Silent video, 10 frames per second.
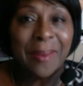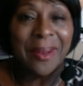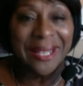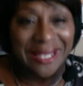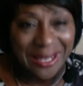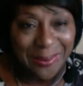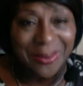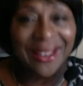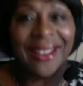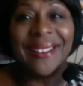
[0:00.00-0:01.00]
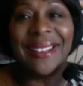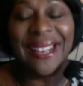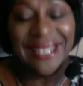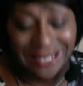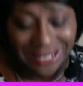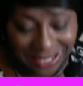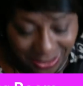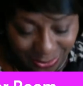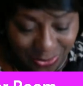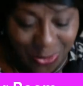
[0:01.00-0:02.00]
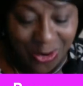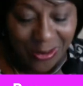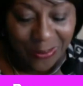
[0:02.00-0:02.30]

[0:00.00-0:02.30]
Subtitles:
But he did play, and he did walk.